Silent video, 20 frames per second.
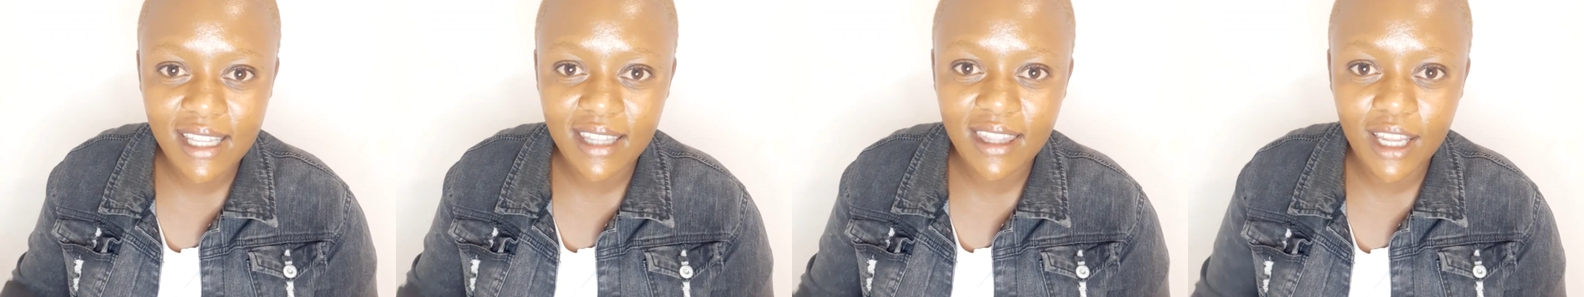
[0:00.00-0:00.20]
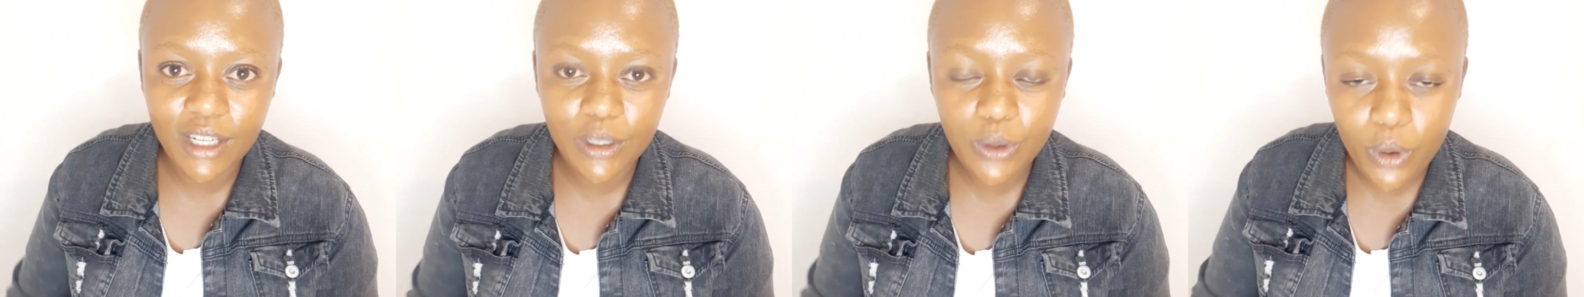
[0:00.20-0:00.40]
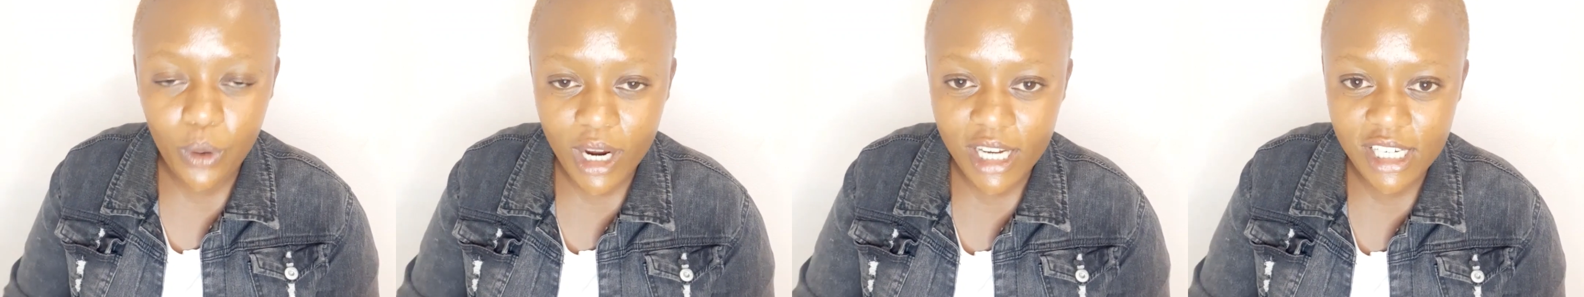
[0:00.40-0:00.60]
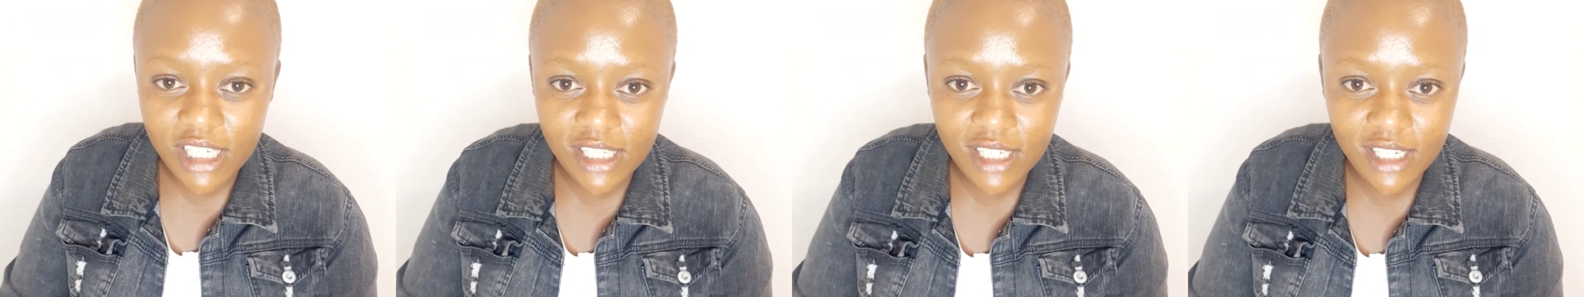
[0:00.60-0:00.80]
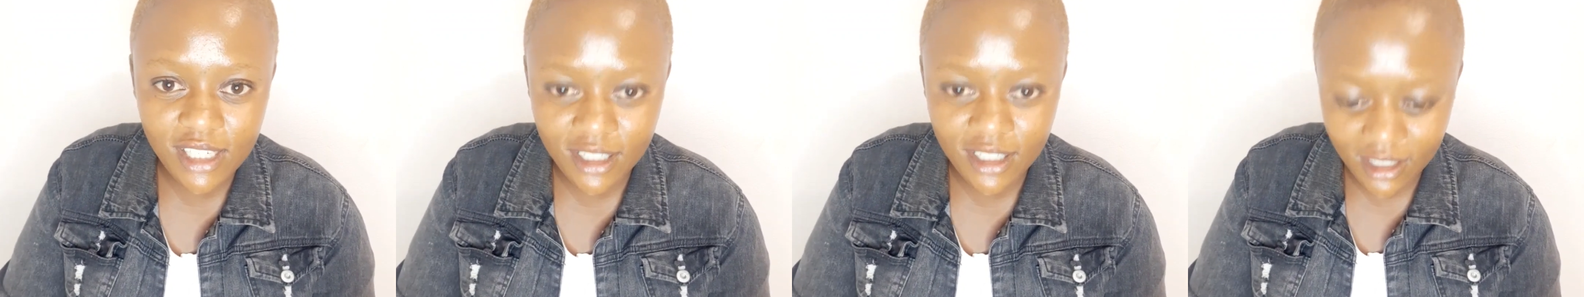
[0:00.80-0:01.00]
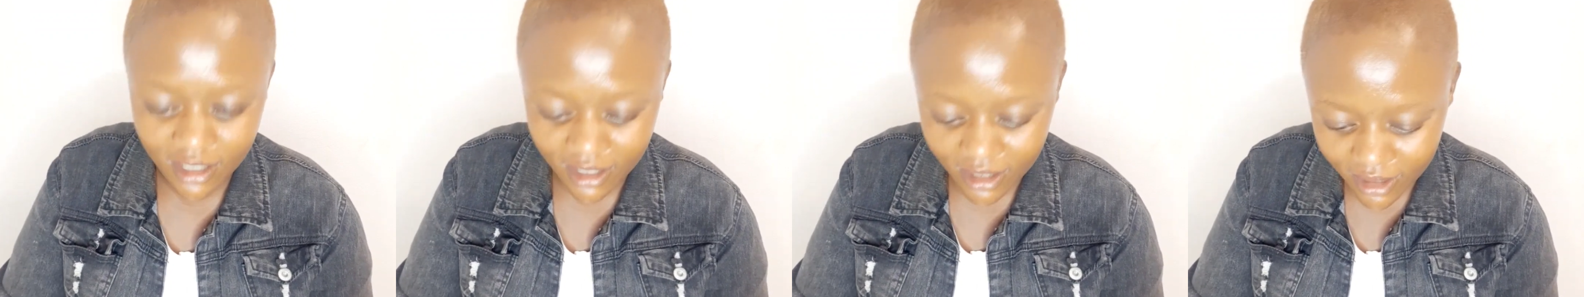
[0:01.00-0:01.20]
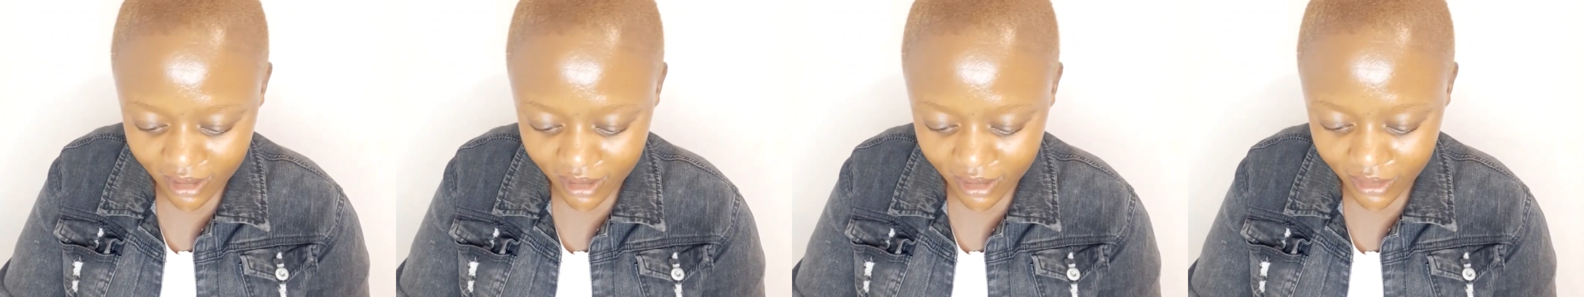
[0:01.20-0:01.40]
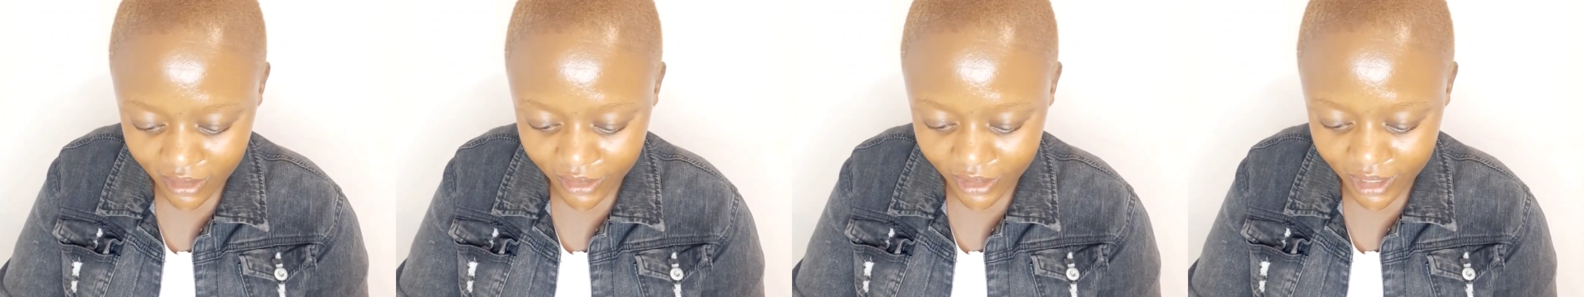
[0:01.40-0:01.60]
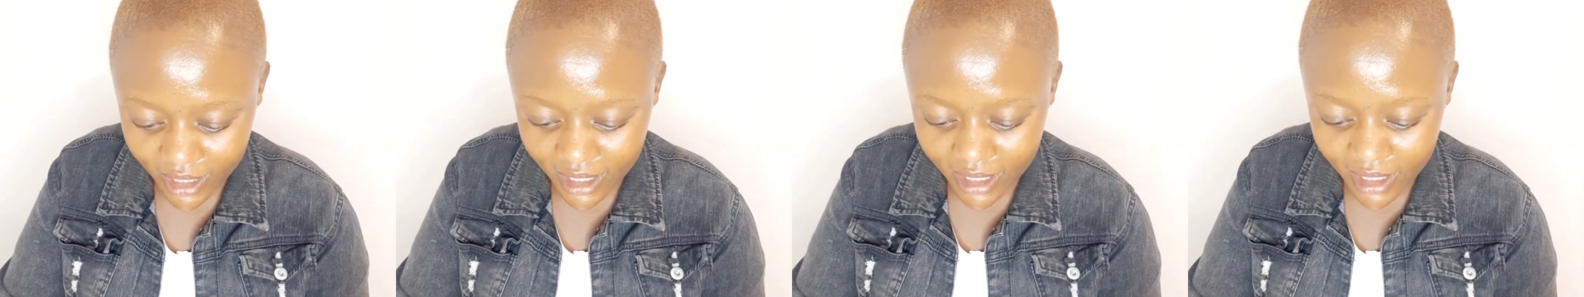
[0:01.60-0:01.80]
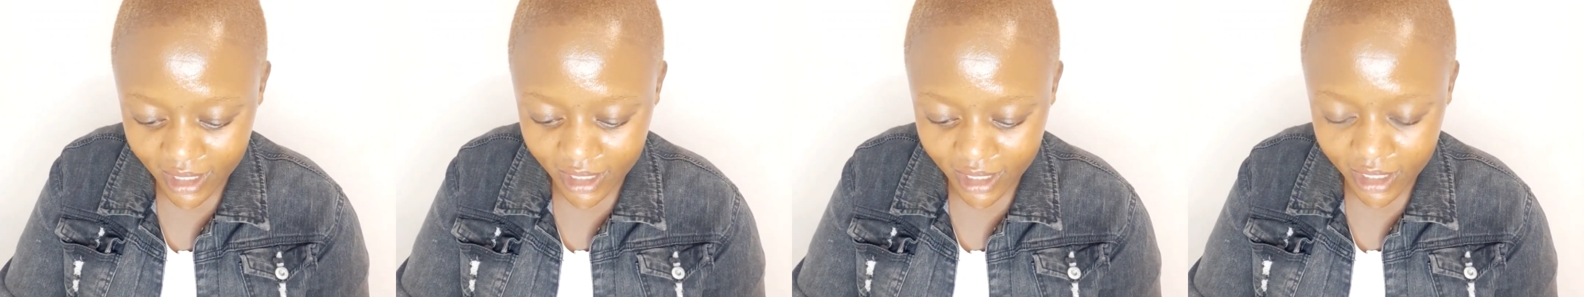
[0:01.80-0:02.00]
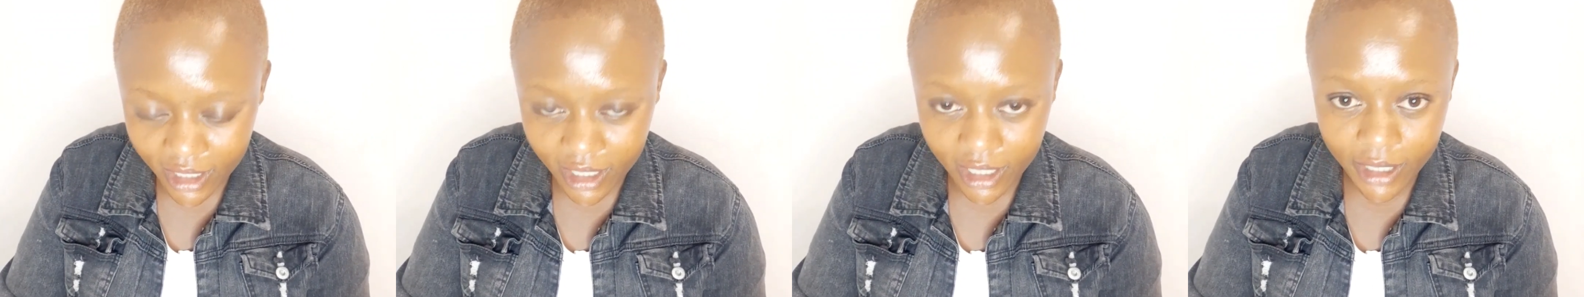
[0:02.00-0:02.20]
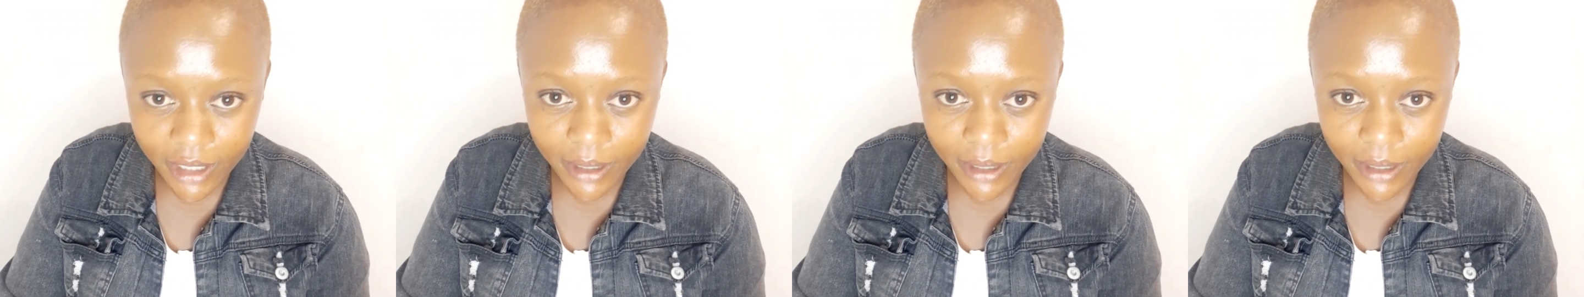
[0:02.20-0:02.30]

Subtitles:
that question, okay,